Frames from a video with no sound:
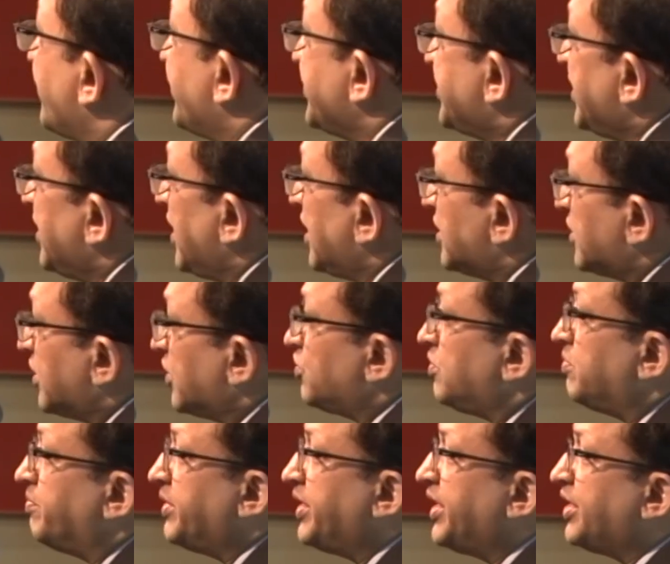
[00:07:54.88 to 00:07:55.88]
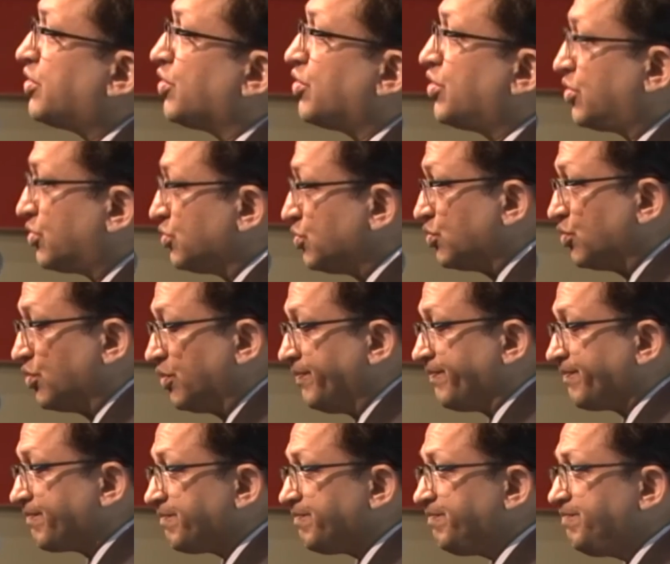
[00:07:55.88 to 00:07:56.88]
within a minute or two.
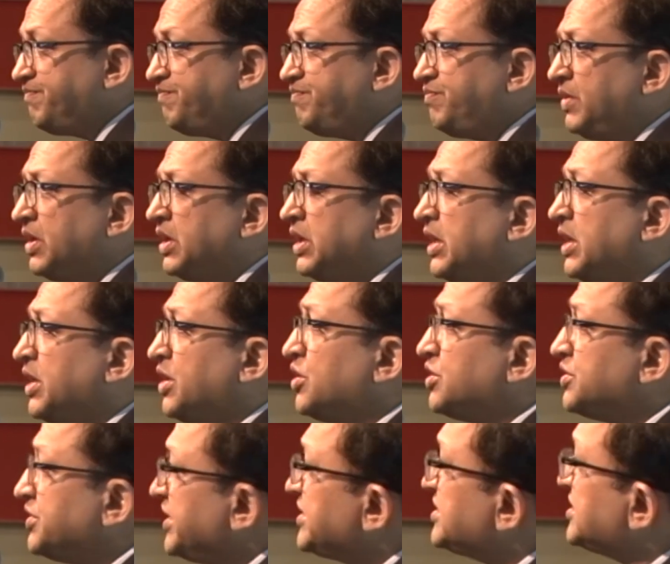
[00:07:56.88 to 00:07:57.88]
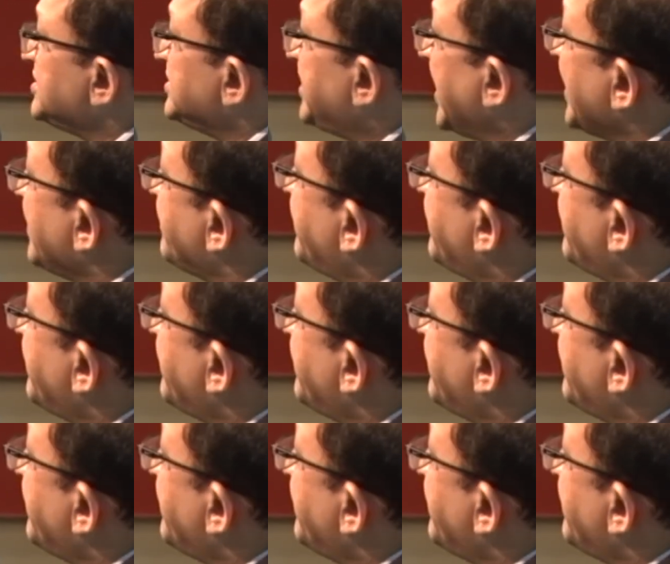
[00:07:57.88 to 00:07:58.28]
This then